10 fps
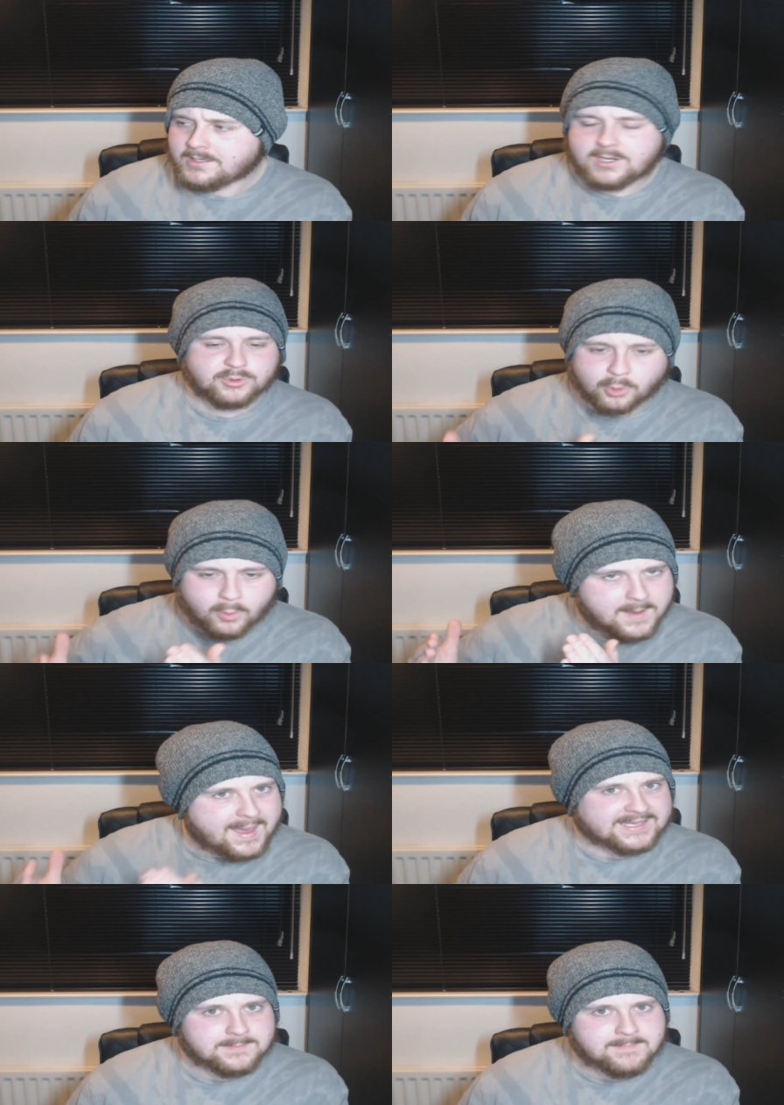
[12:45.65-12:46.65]
It was all the way
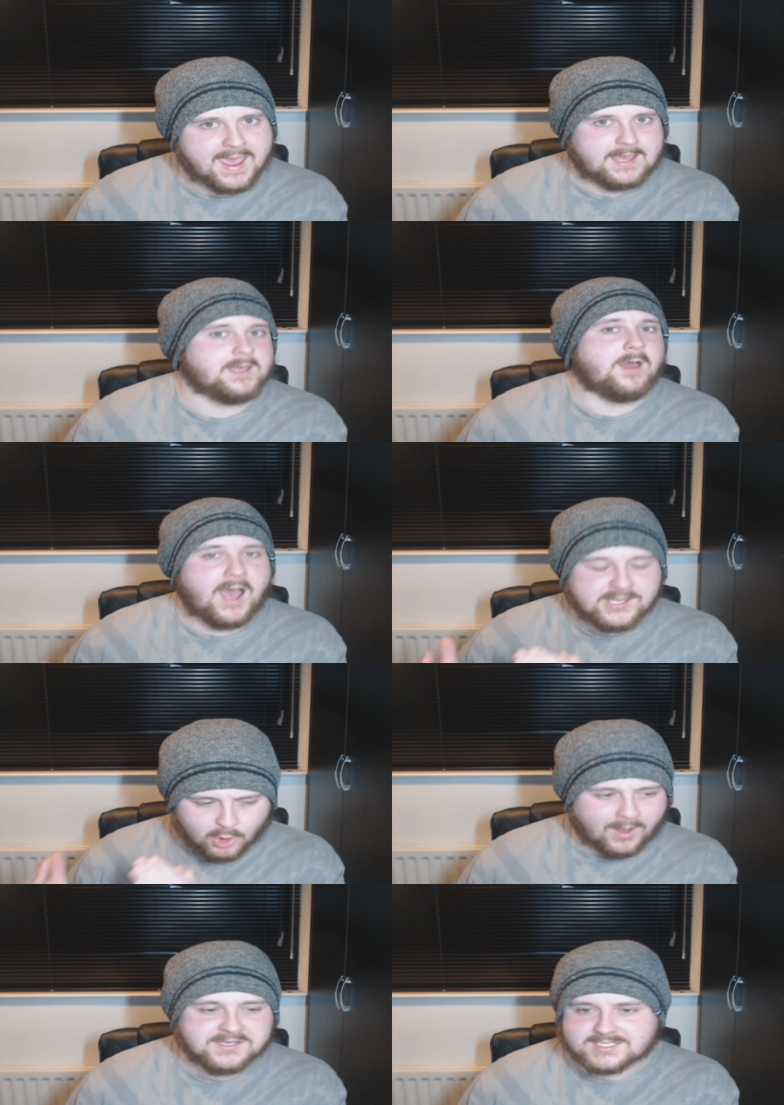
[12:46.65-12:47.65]
back in May. I
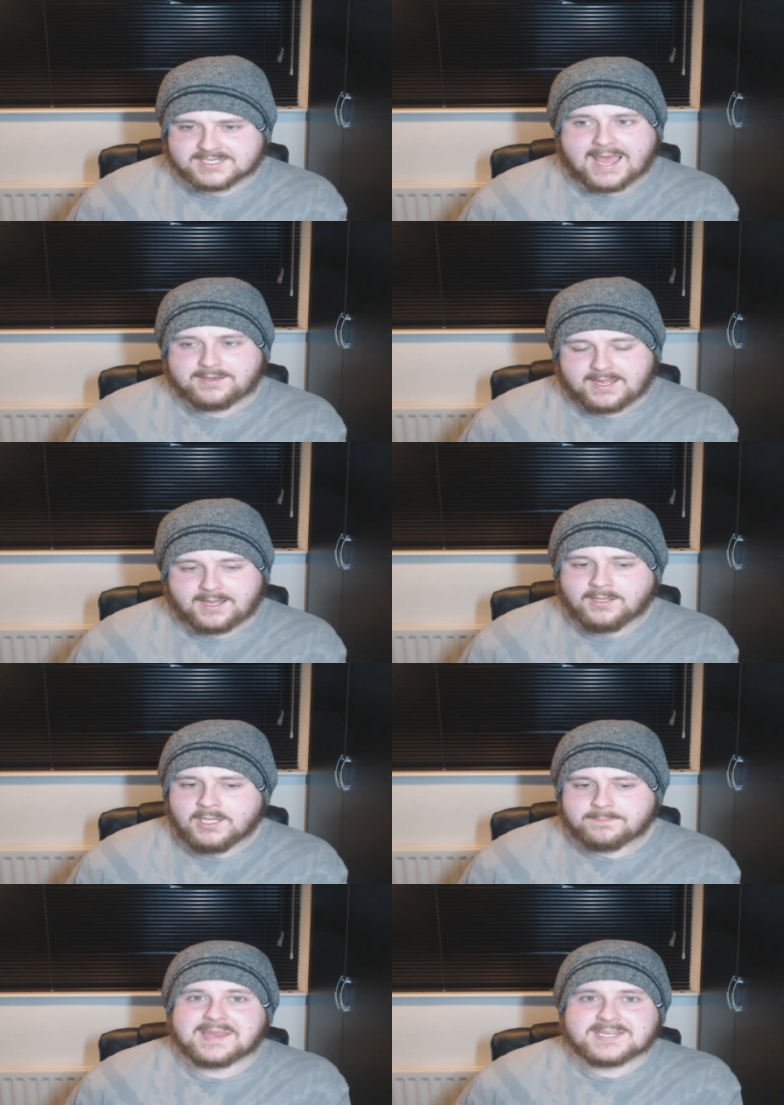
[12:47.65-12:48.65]
do understand that,
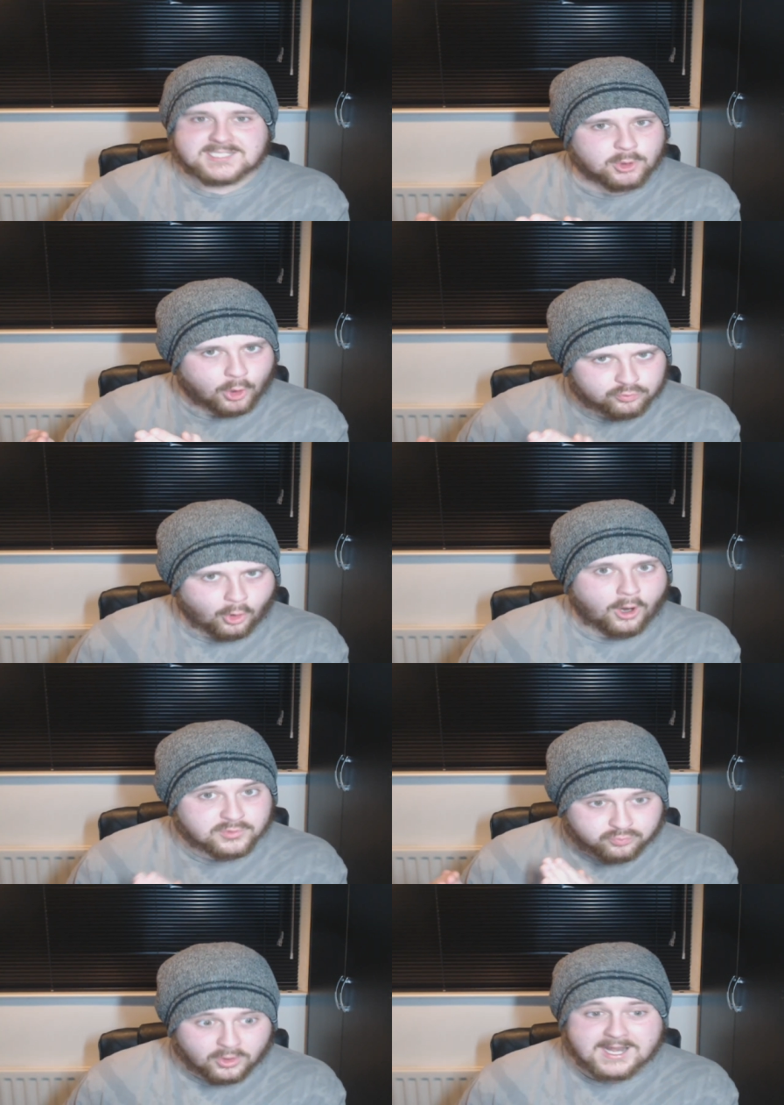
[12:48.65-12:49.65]
but he still got
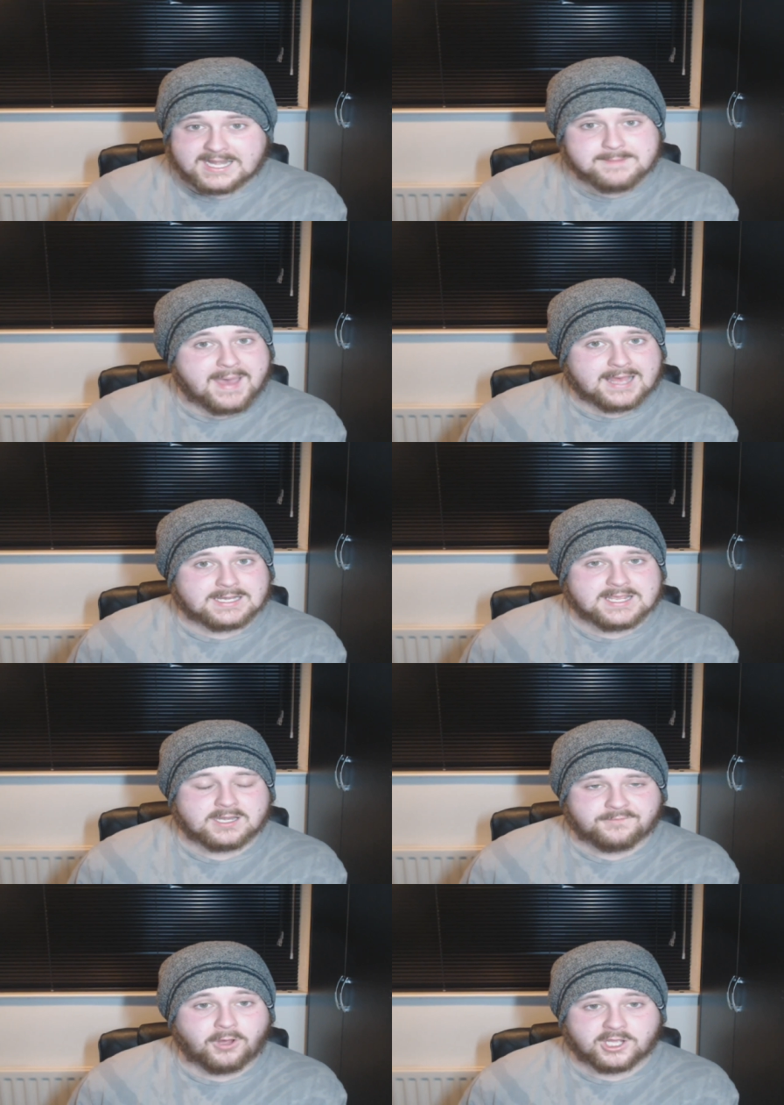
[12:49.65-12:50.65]
rocked really badly in
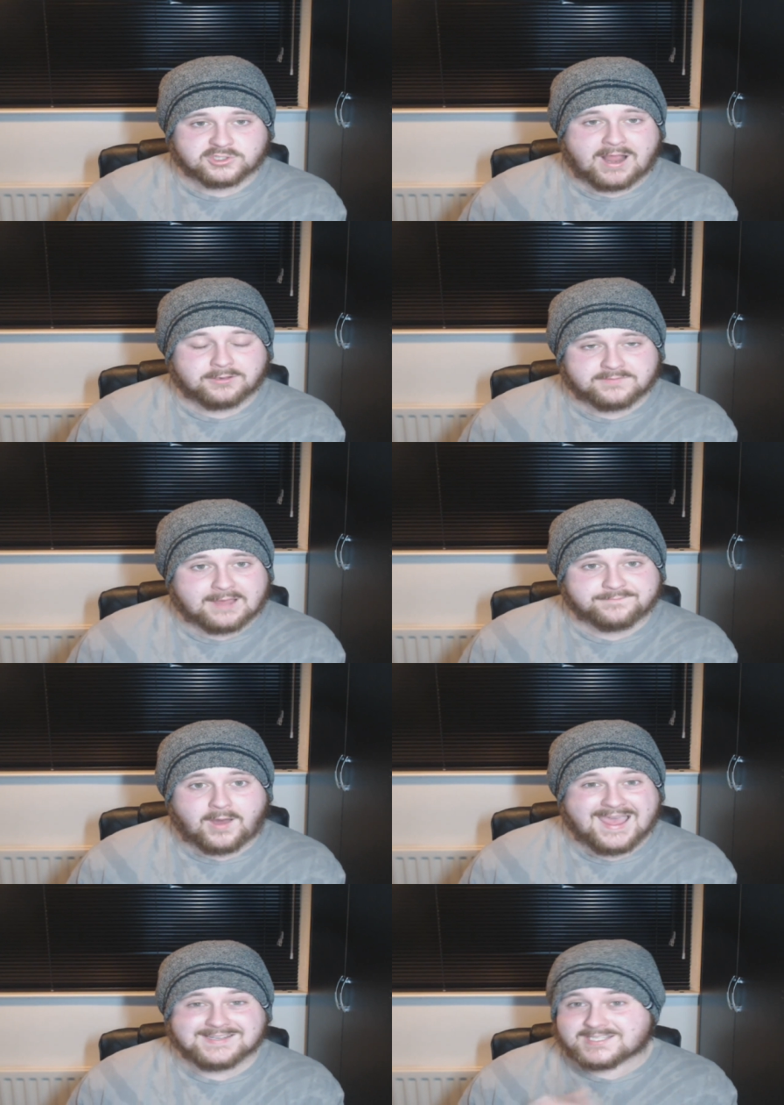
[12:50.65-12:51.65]
the first round of that
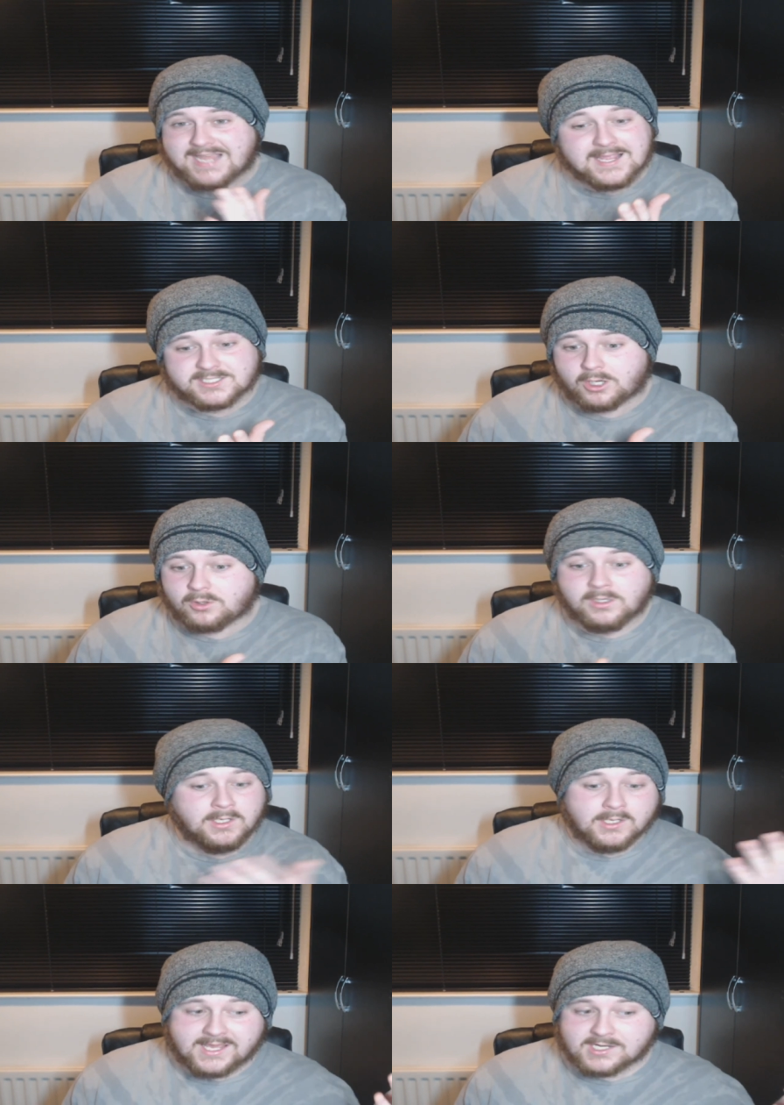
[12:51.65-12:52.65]
fight. And Sato,
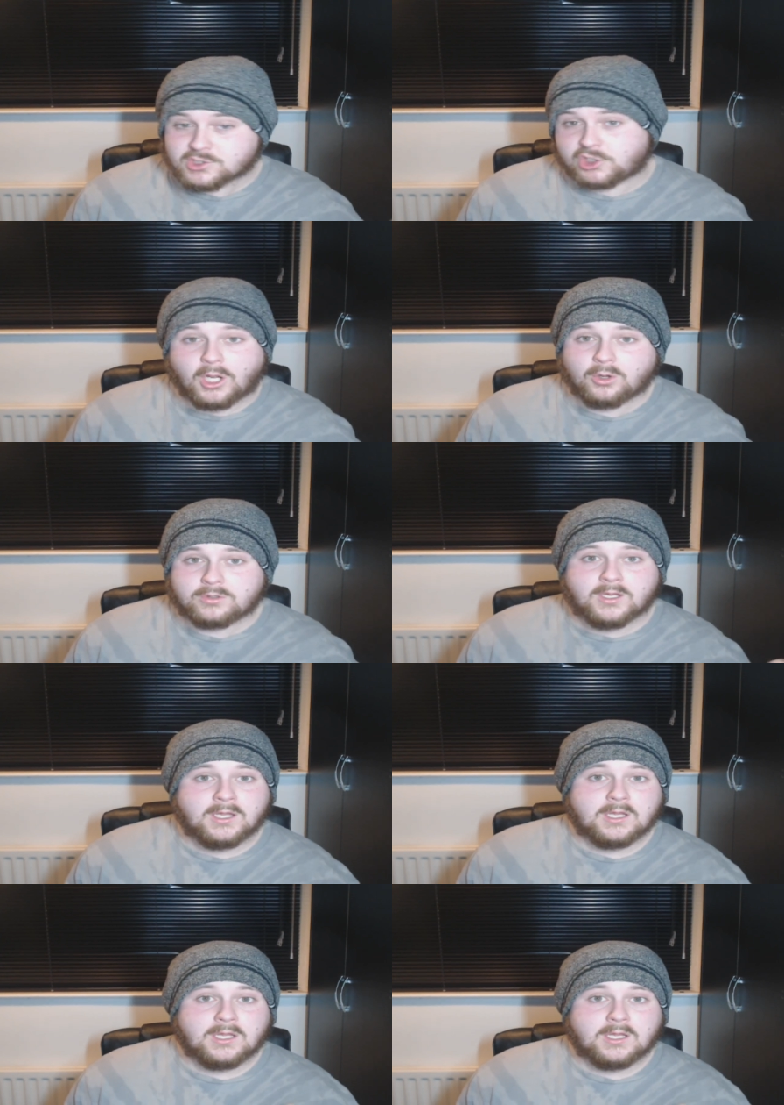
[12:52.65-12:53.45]
in June,